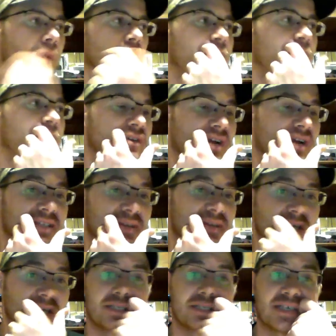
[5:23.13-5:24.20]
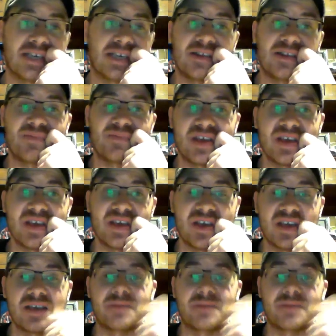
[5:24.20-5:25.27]
Fishing rods and reels can
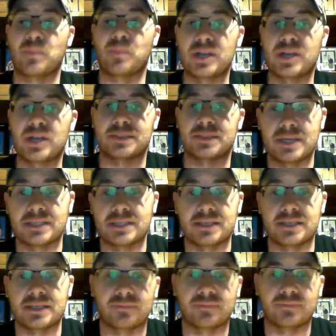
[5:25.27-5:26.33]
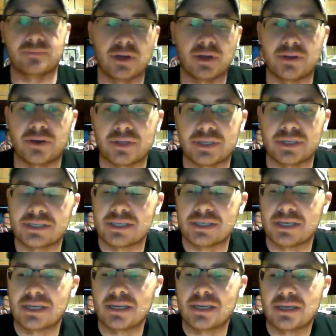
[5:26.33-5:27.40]
be pretty expensive. We all know this.
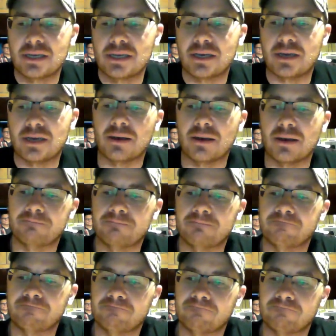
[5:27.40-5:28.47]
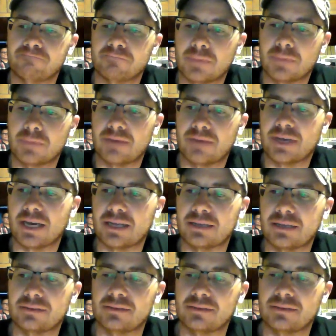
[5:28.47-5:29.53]
I've
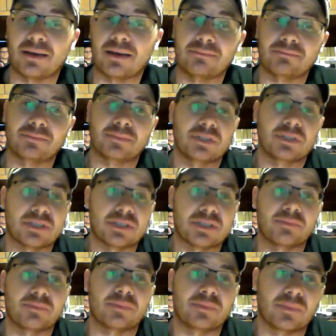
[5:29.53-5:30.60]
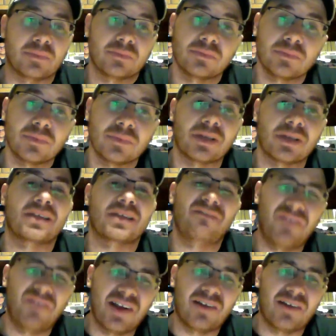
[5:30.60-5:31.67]
got some
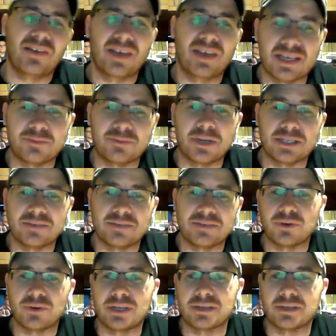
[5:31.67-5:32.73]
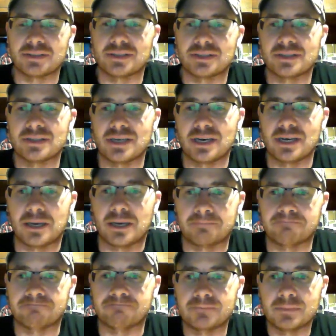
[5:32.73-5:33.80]
fairly expensive reels
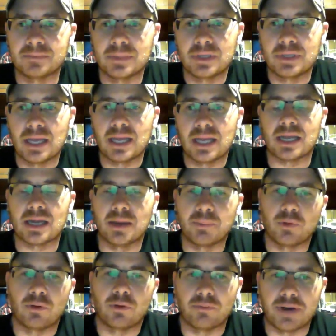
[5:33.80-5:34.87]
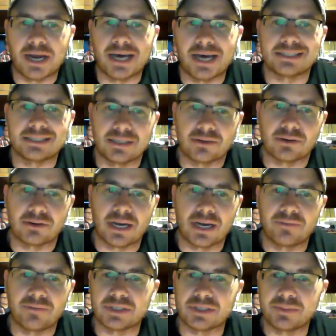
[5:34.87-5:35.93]
and a couple of rods that are kind
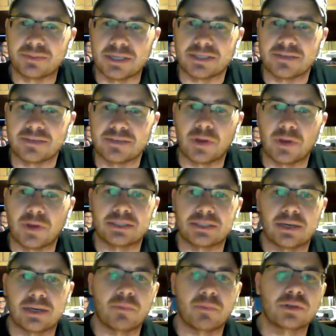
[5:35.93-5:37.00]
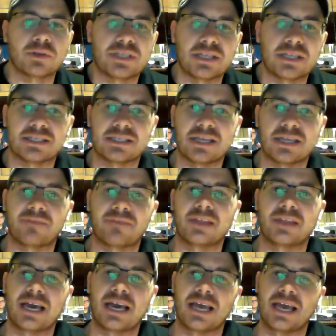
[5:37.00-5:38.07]
of expensive, but most of the stuff that
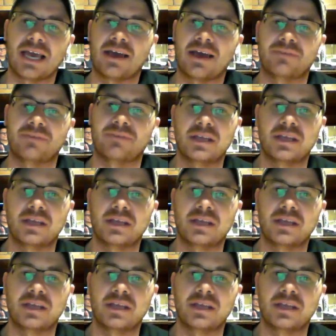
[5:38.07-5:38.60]
I have